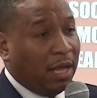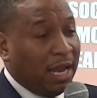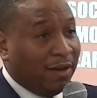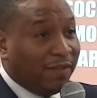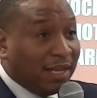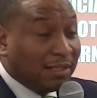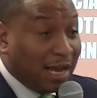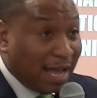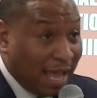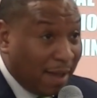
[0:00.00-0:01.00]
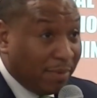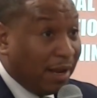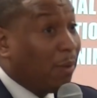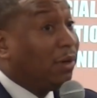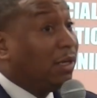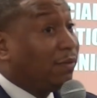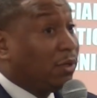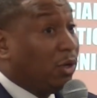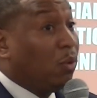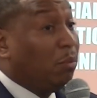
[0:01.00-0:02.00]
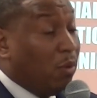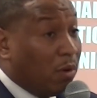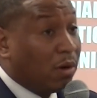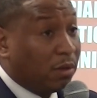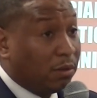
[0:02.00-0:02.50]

And if that's not happening, I would love to know more.